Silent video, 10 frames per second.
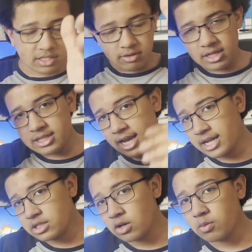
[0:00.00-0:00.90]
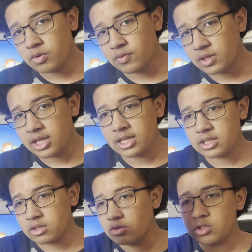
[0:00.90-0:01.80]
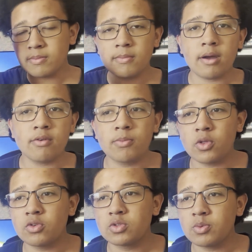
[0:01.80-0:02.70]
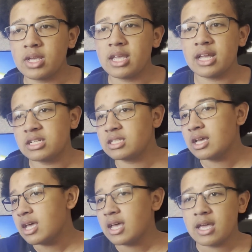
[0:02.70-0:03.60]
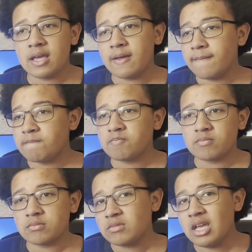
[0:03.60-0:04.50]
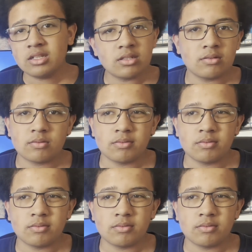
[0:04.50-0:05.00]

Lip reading: so Nintendo would release New Super Mario Bros. Wii, and yeah, it's